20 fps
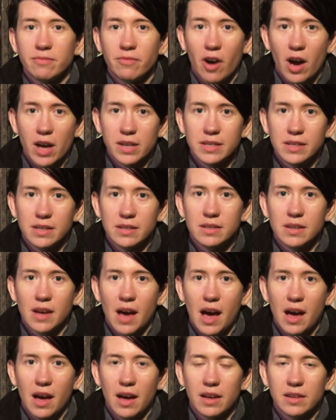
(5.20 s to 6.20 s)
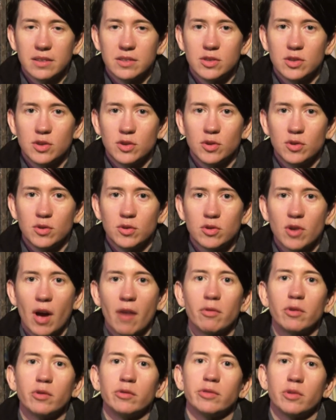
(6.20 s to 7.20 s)
invited to
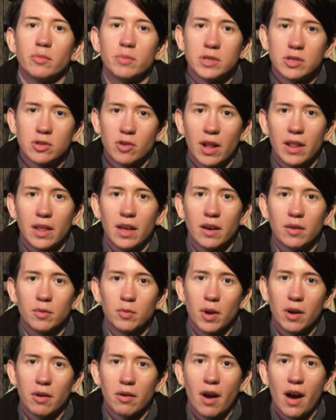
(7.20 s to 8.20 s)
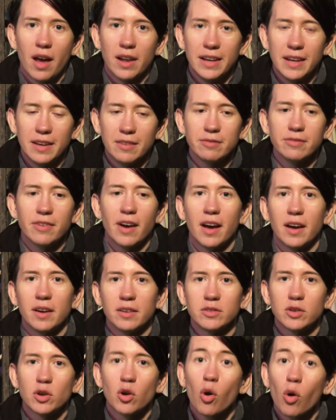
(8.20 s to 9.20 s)
travel from Australia, where I live,
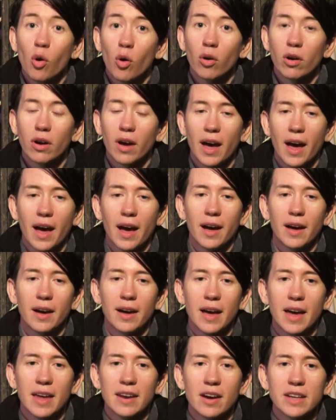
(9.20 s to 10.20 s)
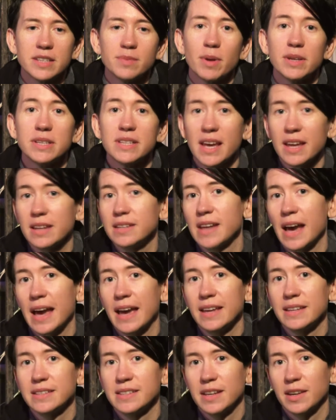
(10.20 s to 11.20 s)
to Cork. And I spent 10
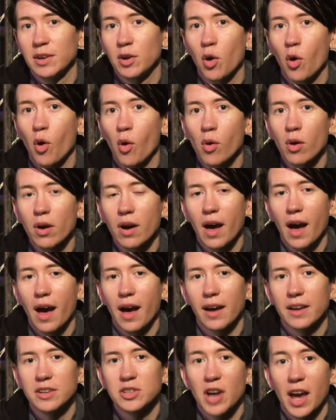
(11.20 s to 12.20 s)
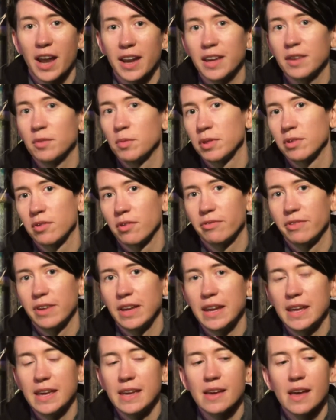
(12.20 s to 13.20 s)
days in Cork chatting with
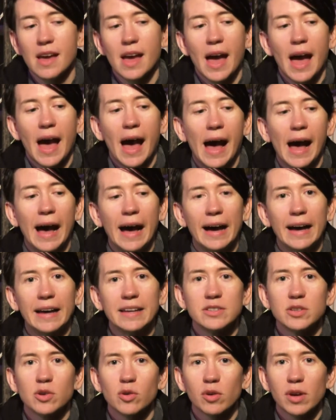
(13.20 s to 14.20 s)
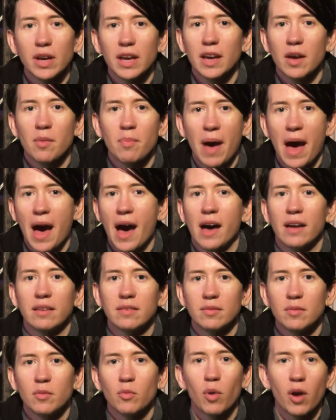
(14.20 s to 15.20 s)
Graffiti and talking
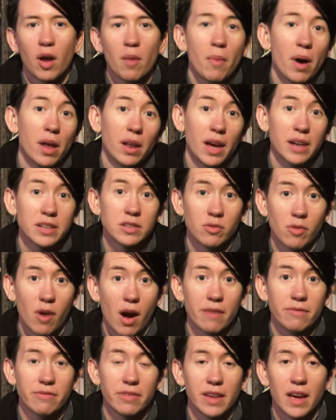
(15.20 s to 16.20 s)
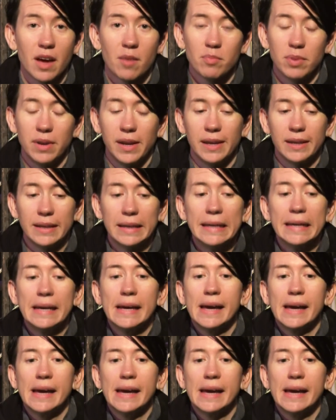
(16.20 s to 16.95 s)
about what I might like to write for the company.